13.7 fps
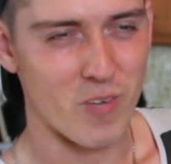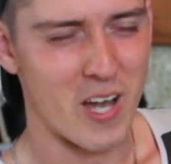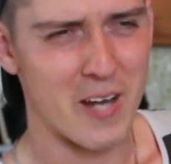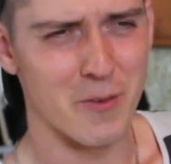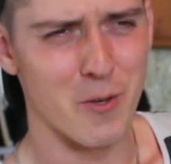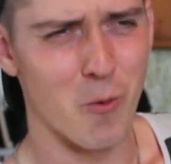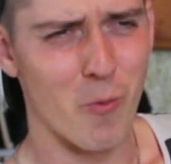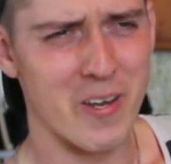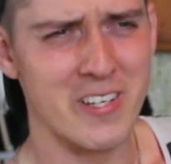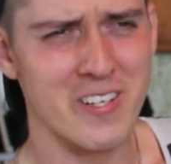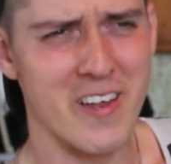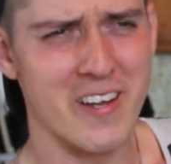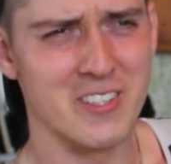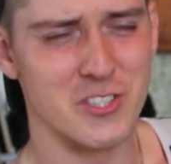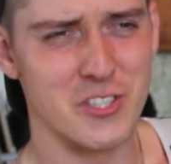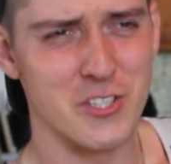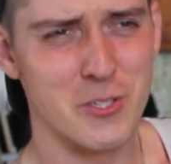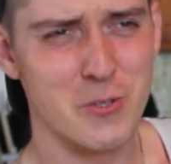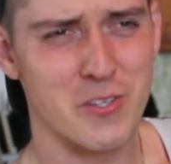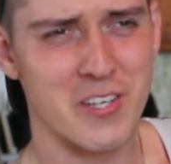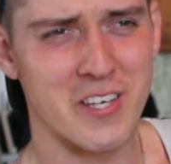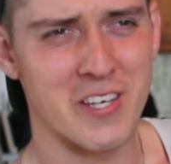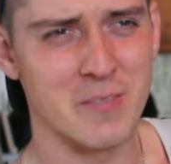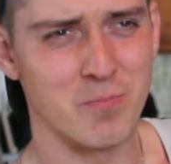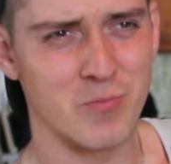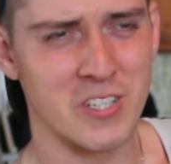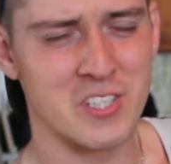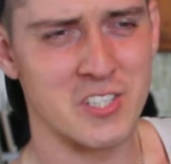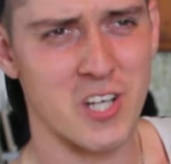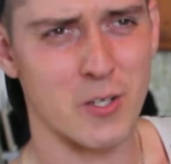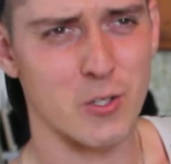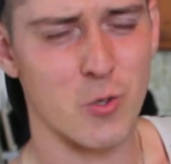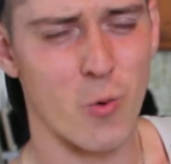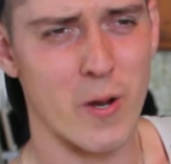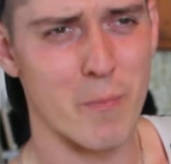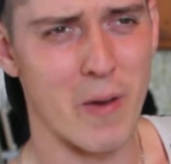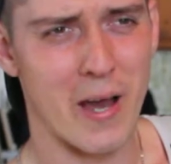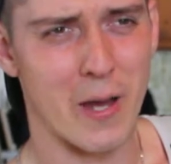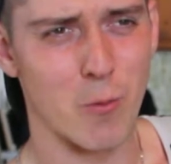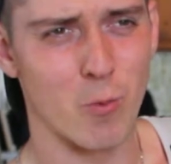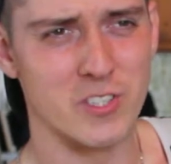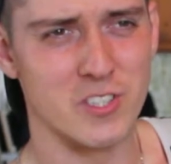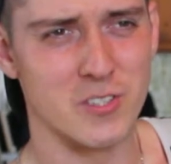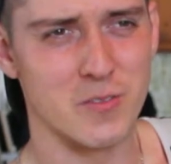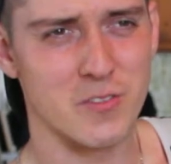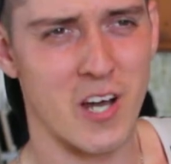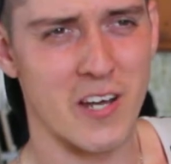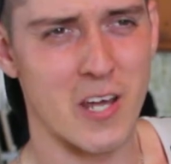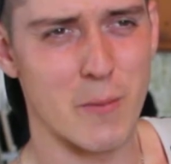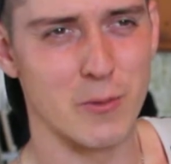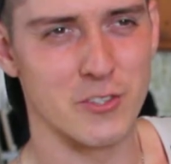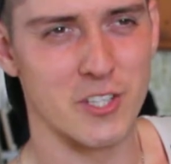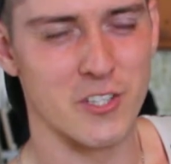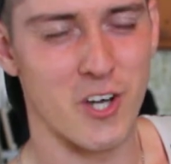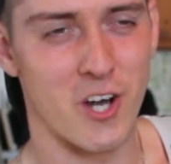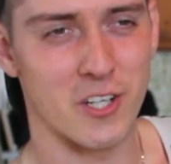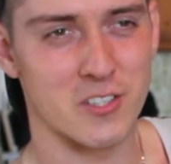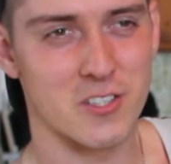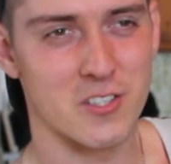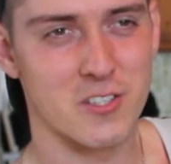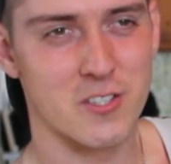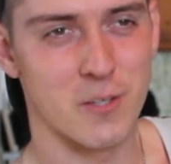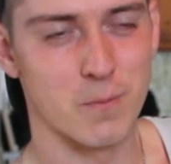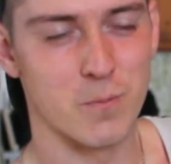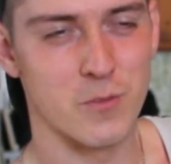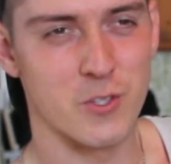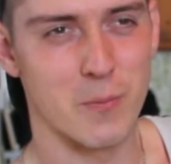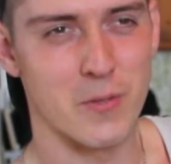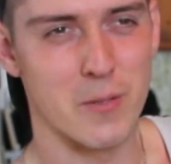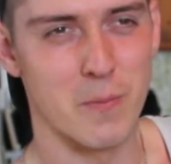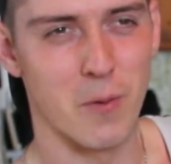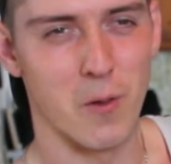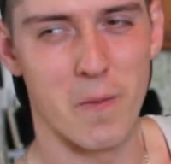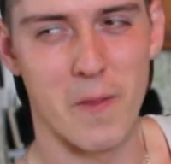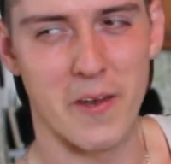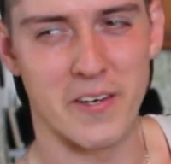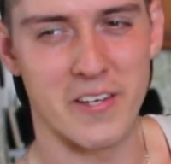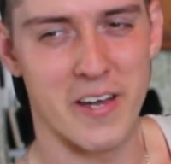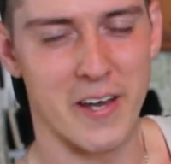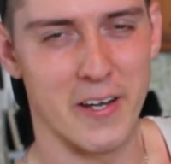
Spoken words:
I don't know, in his youth, he stuttered quite bad, was unable to talk to people, and then he